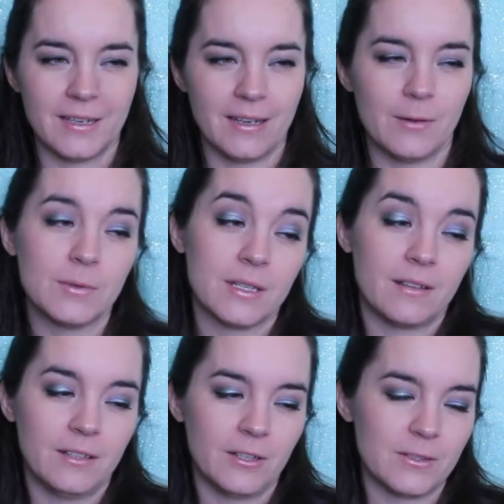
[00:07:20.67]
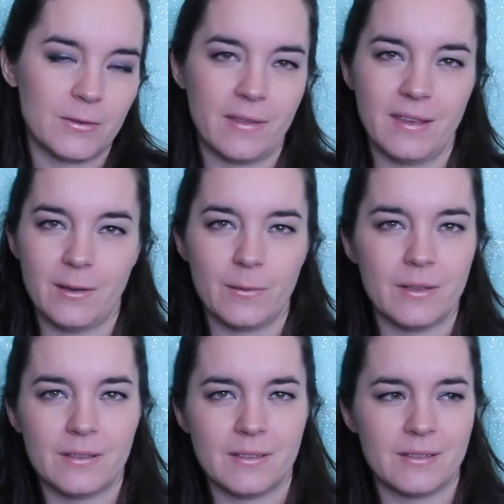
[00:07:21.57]
and it was on clearance, so I think it
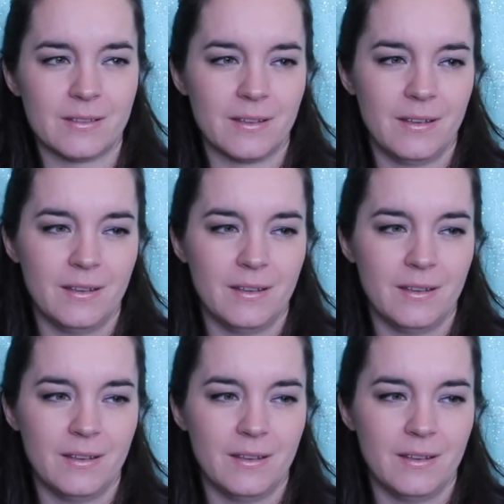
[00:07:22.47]
was